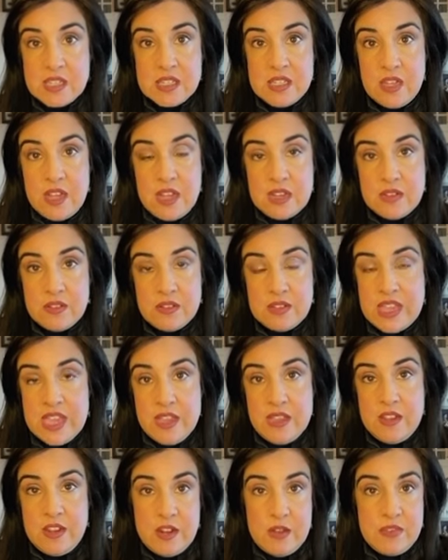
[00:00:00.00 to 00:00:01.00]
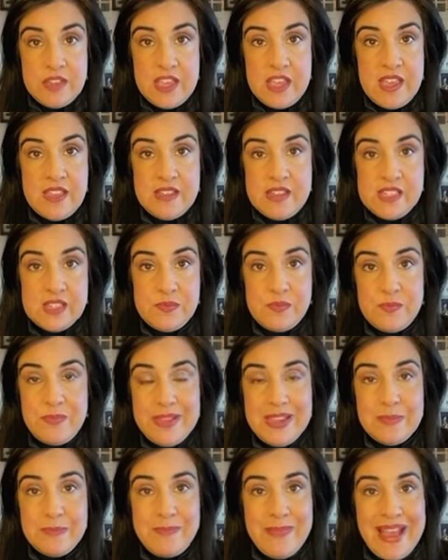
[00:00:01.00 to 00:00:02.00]
log, you know, the case that's
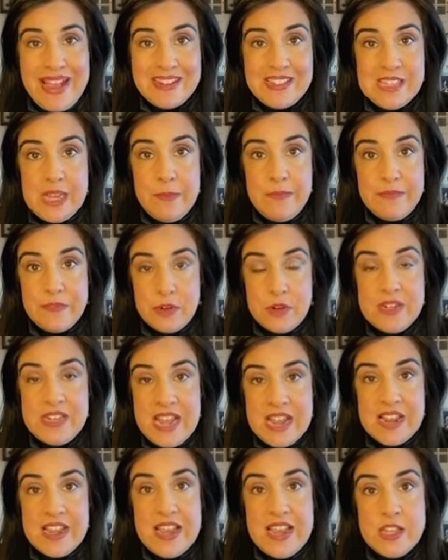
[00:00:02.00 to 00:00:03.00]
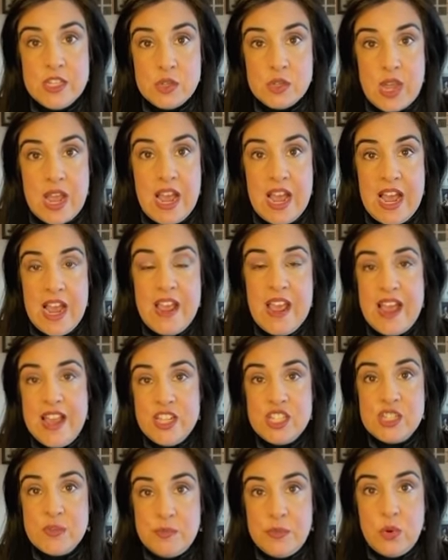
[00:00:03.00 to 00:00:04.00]
backed up for decades, I
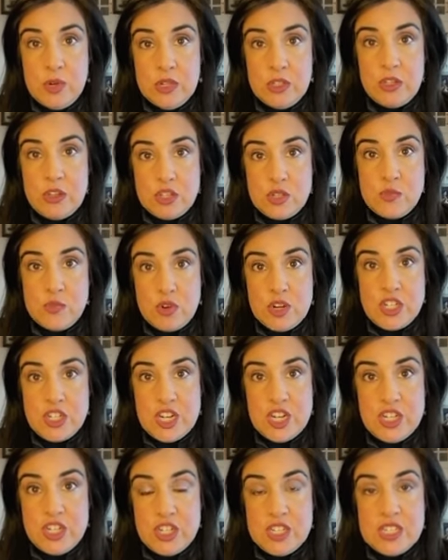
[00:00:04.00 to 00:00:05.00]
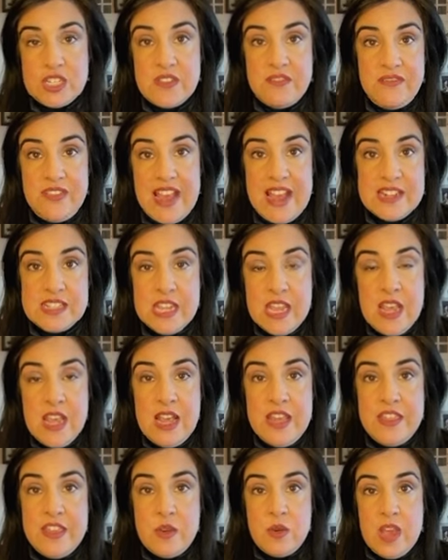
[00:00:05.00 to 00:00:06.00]
support those more judges. In fact,
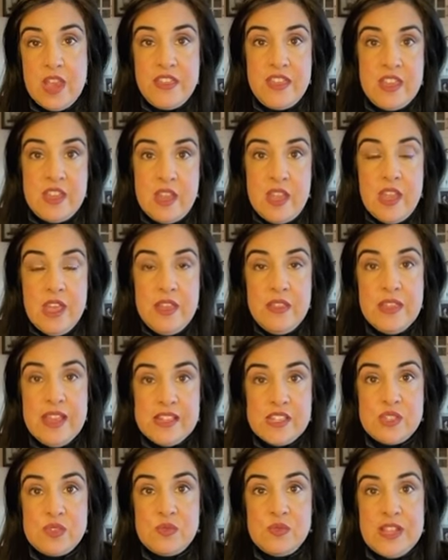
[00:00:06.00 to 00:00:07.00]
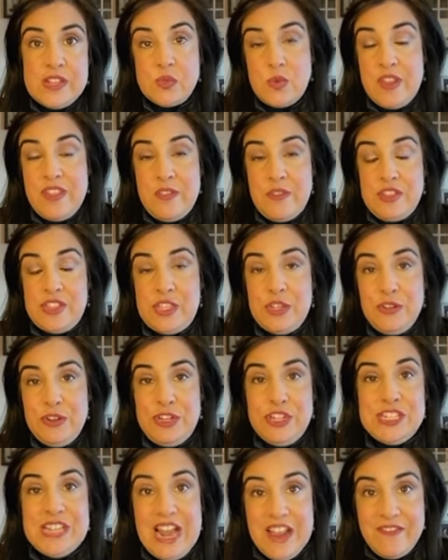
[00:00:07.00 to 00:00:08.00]
I think that's one of the
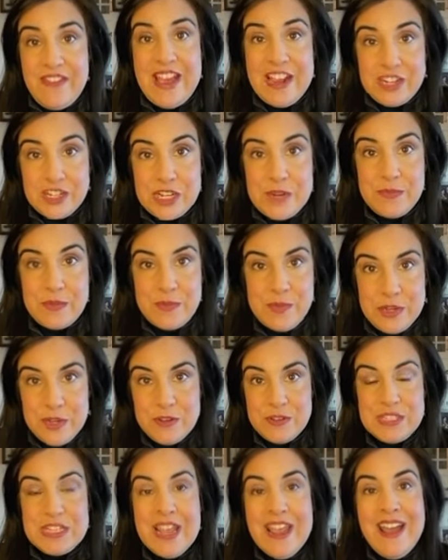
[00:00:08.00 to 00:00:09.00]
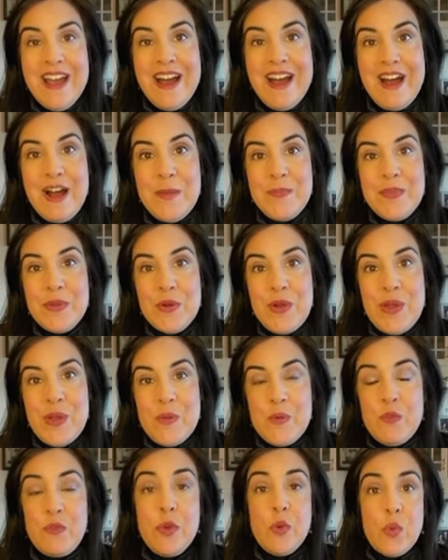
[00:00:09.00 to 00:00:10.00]
solutions I've actually proposed.
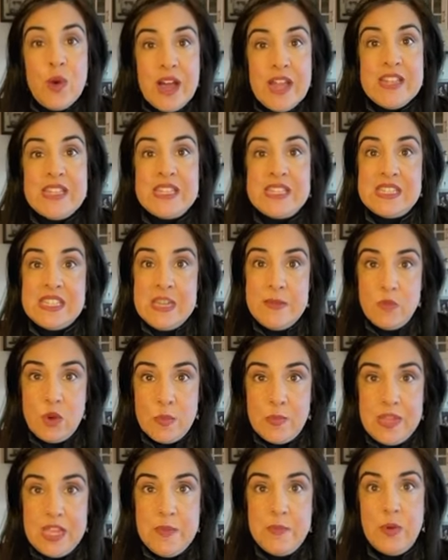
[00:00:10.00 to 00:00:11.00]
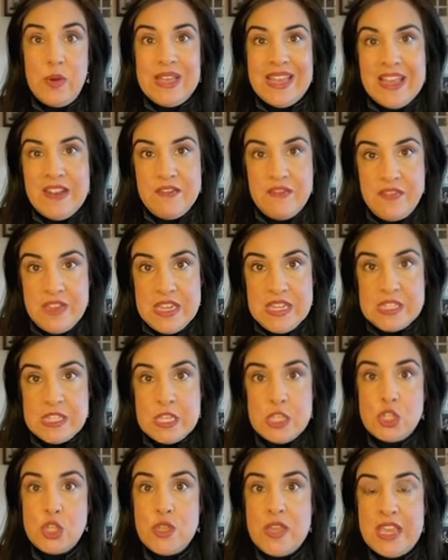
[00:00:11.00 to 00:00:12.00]
If we want to see more people get
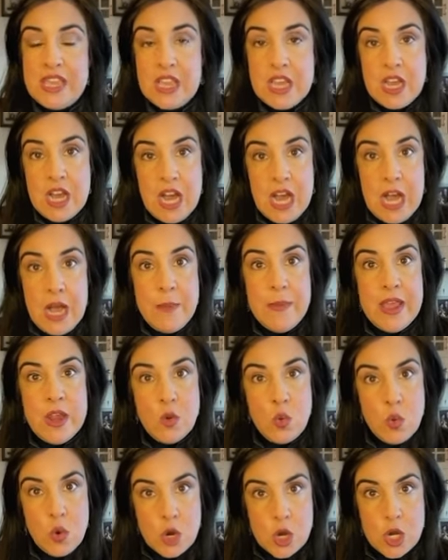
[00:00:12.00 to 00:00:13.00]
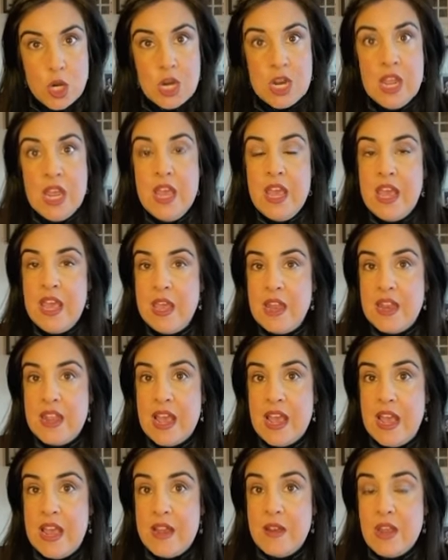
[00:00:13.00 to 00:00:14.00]
visas so they can come and work
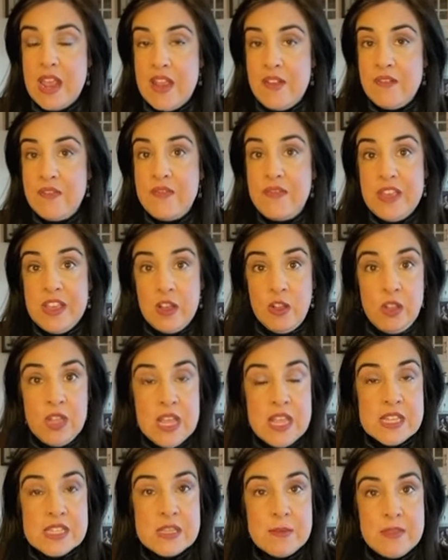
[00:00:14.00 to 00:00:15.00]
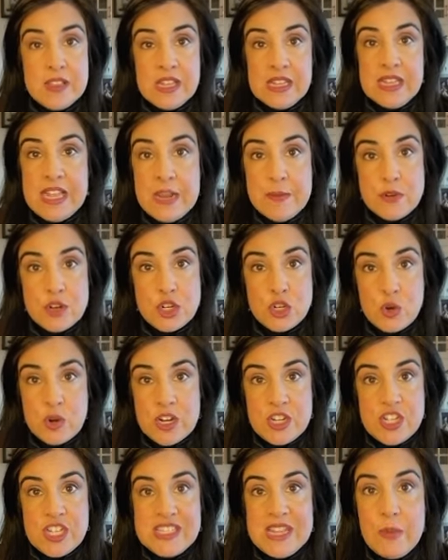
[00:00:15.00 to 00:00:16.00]
and fill some of the labor
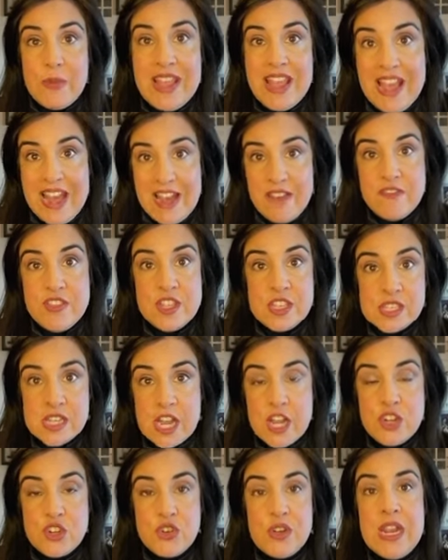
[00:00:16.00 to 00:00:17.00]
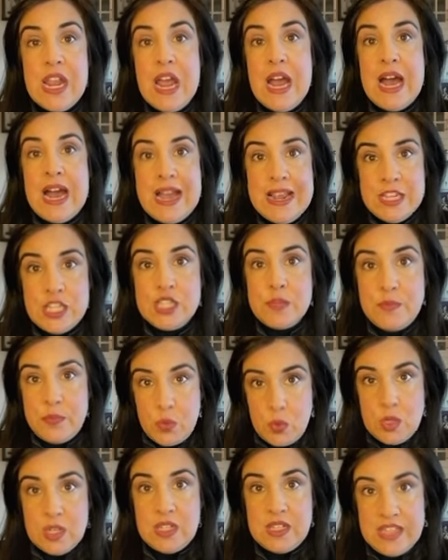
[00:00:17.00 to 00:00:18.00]
shortages that we have in this country, I
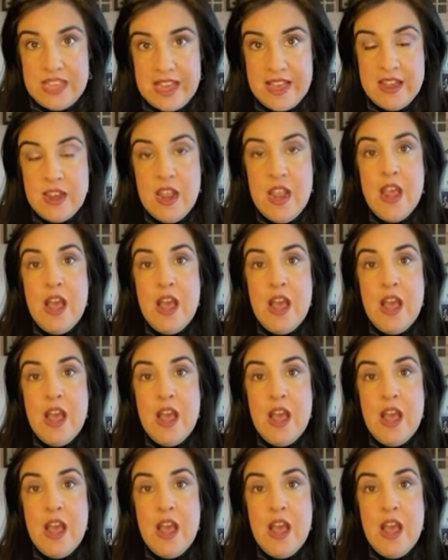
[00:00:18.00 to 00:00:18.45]
support that.